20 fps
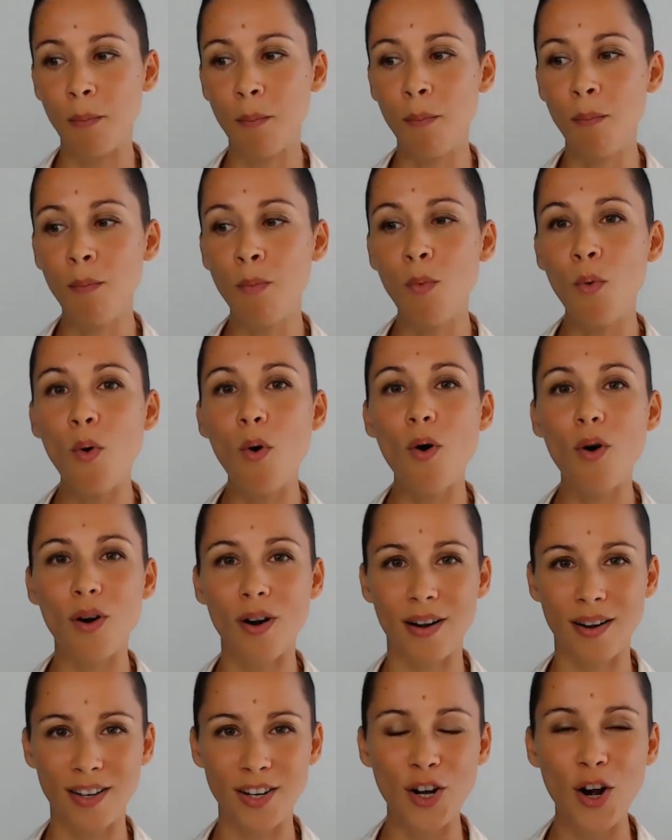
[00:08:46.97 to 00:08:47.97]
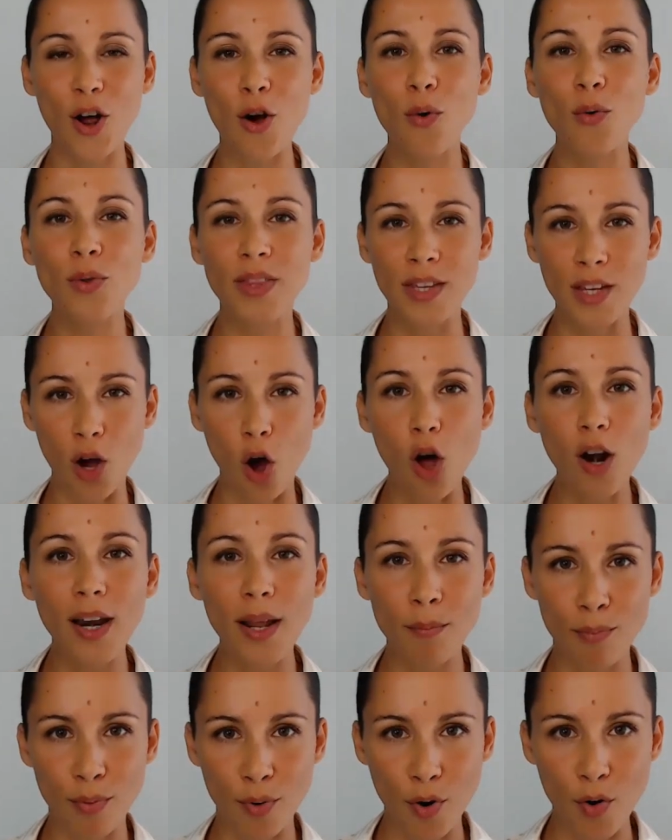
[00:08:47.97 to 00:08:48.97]
more, the
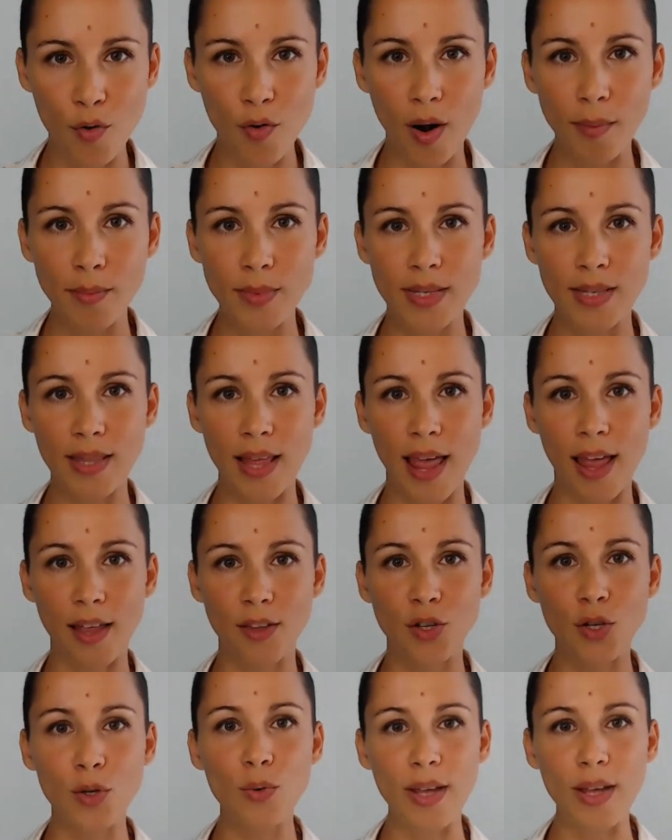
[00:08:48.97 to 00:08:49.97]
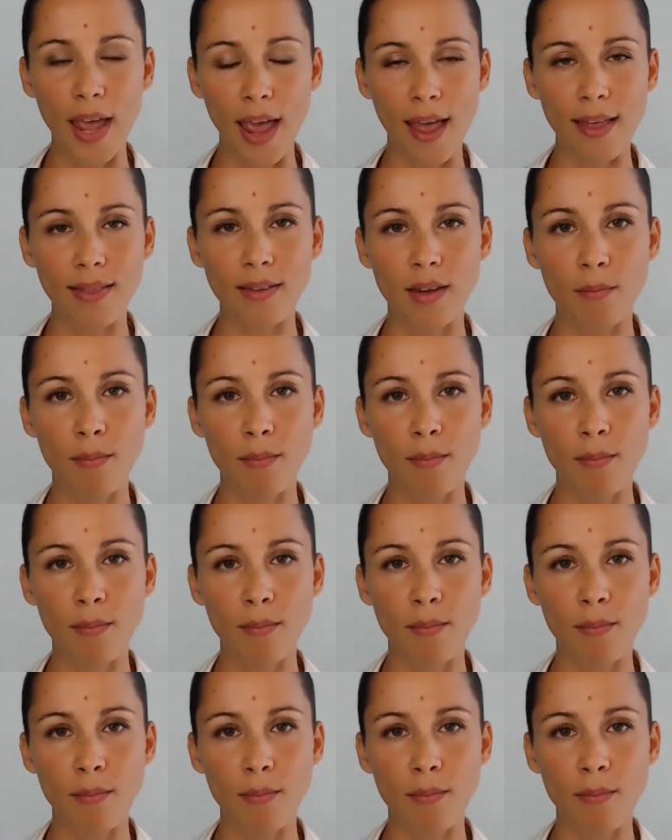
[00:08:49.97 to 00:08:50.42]
online programs that you get